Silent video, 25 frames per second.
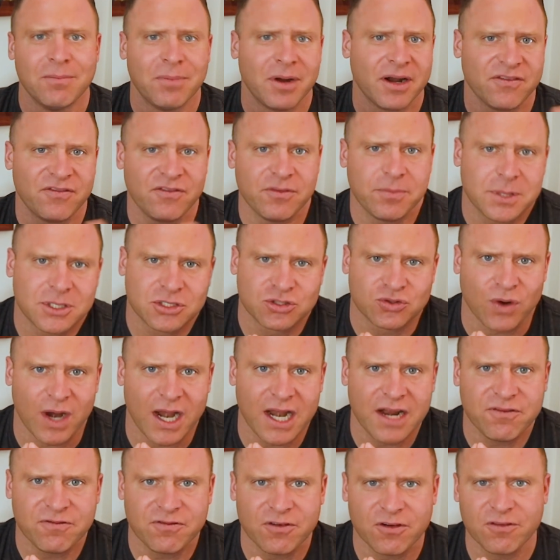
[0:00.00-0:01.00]
But if you've been
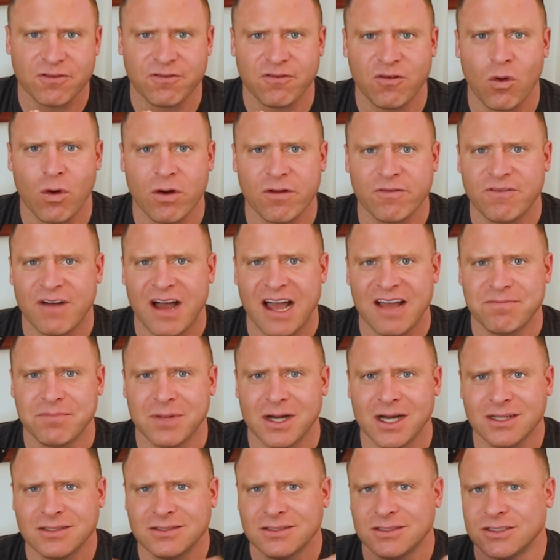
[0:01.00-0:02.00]
training for 4 to 5
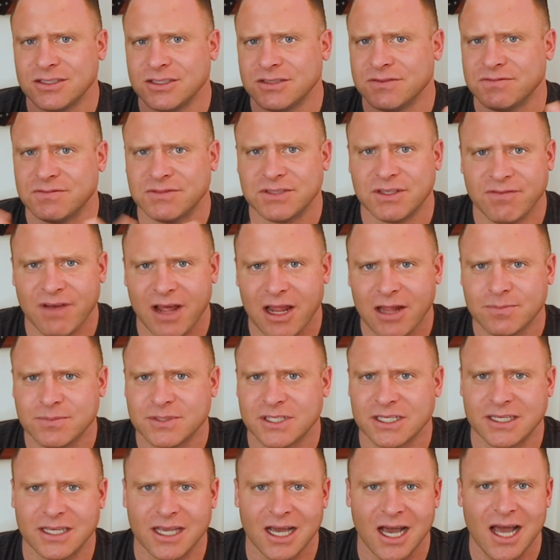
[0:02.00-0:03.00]
months and you've
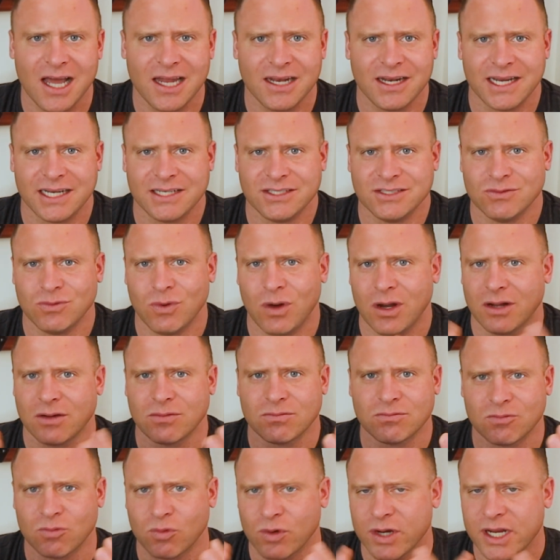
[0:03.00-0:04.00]
developed a gut and you
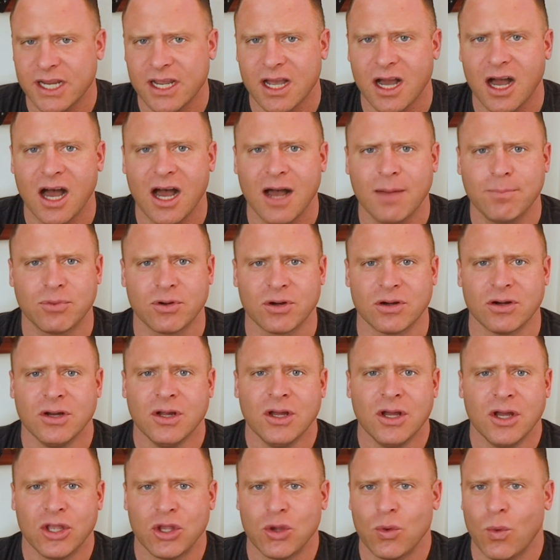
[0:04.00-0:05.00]
want to recomp or
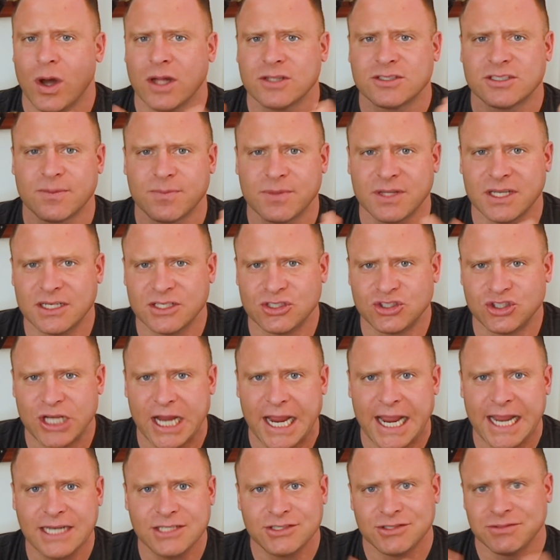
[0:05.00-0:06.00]
you want something to
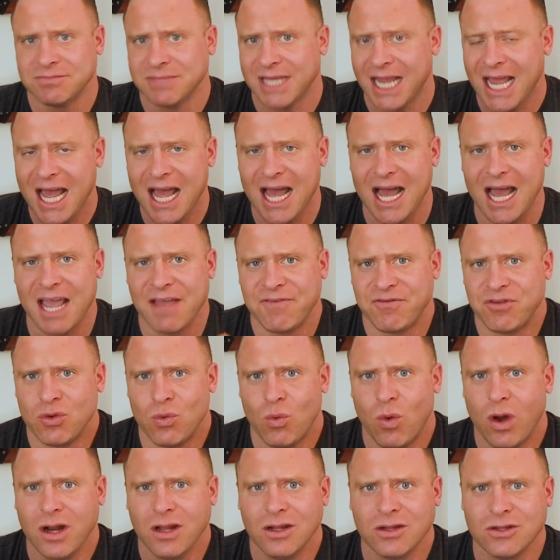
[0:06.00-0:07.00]
change, yeah, if you
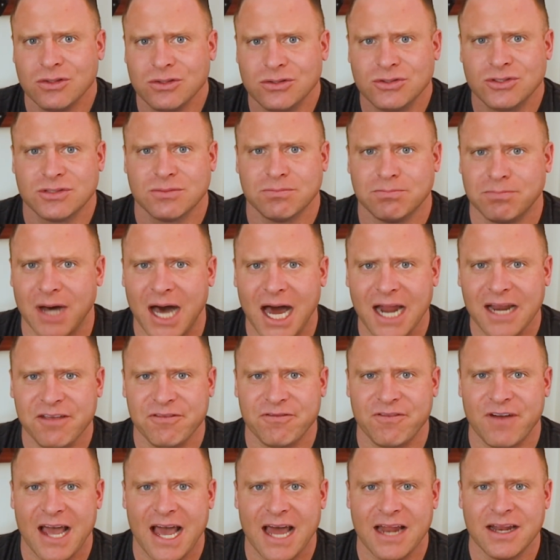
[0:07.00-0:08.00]
want to lose some body
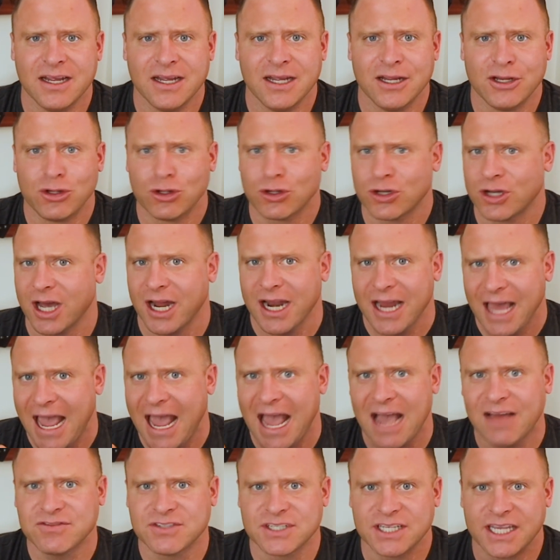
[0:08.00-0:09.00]
fat, you're going to
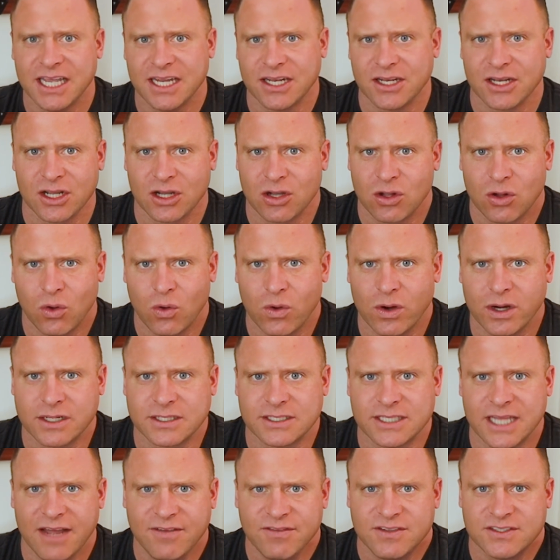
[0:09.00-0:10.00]
have to get in a
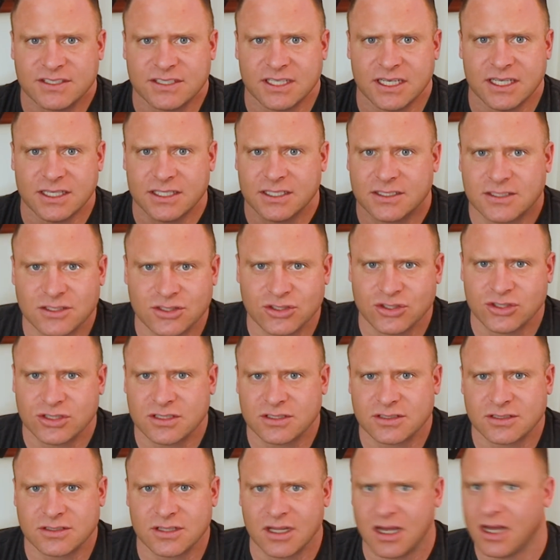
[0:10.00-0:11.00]
caloric deficit. This is
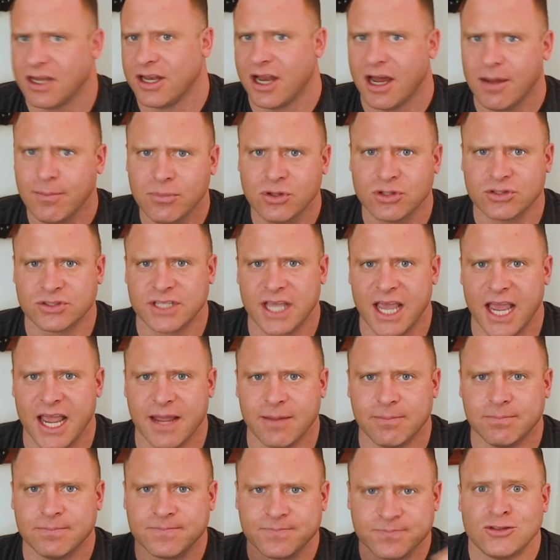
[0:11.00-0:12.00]
just a numbers
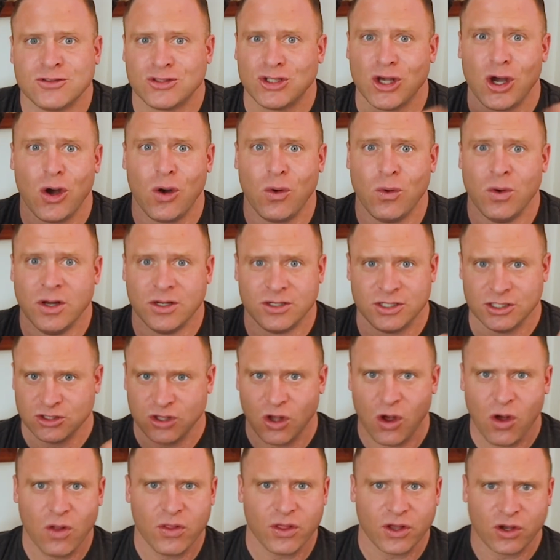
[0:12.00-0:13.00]
game. So does
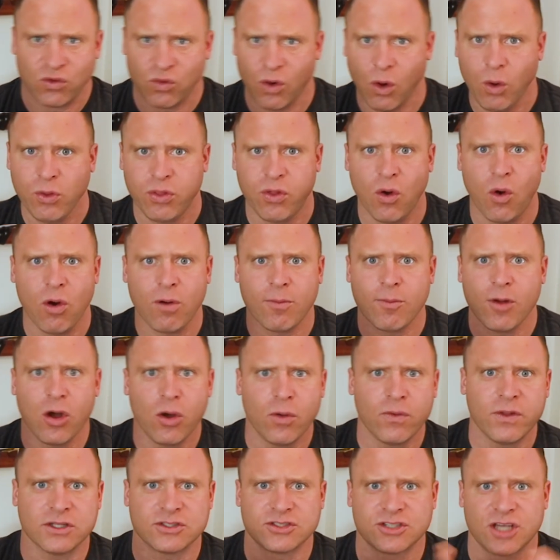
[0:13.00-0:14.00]
all the growth
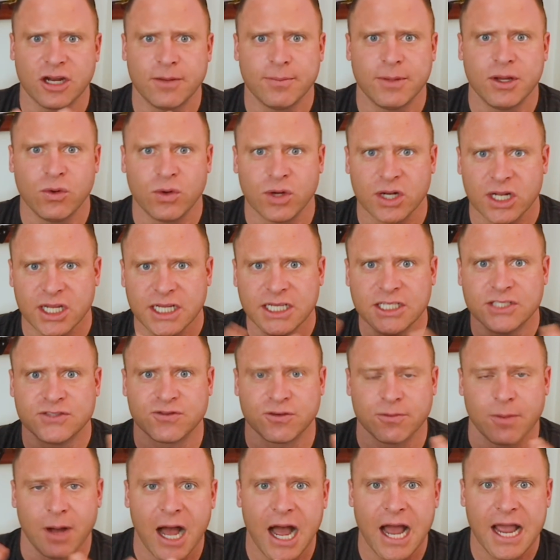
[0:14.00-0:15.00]
hormone that's gonna be released
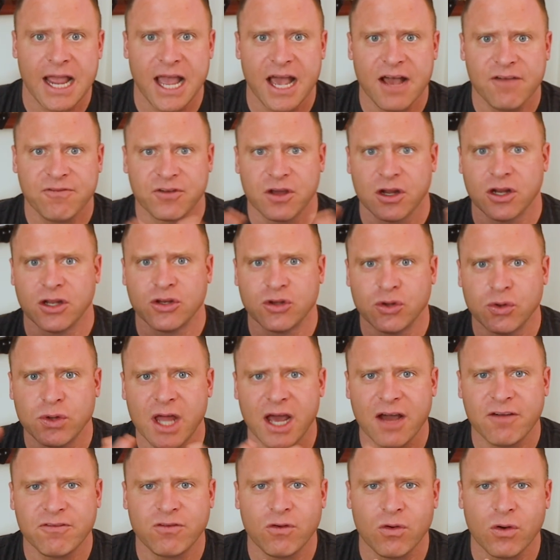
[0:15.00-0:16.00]
from IF gonna do
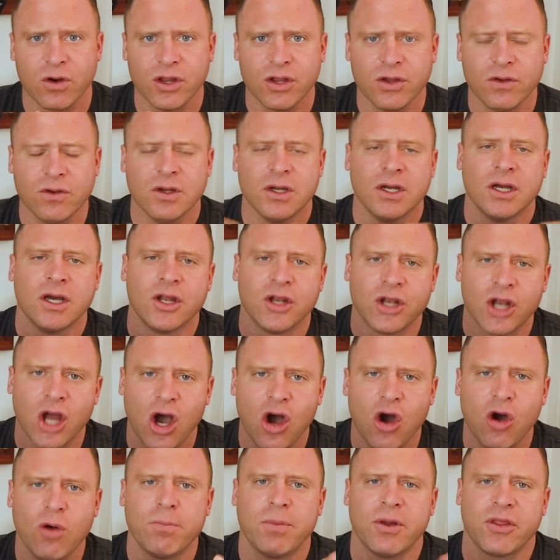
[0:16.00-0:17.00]
that for you?
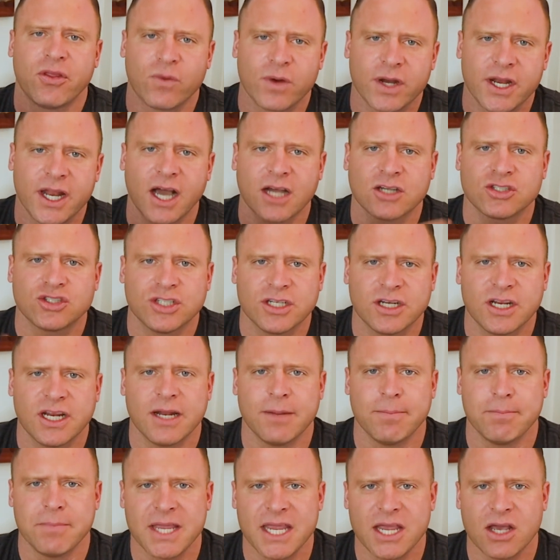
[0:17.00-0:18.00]
No, but the reduction
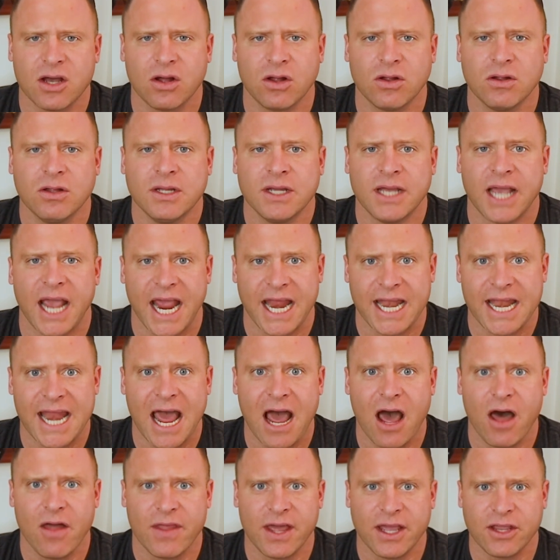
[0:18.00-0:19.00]
in a meal, and
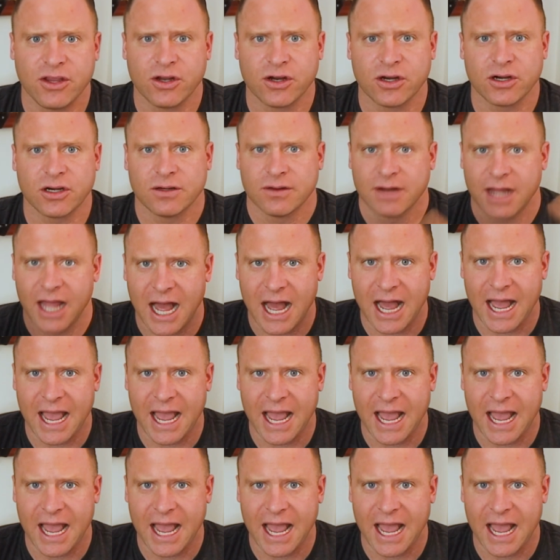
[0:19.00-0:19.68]
now that you're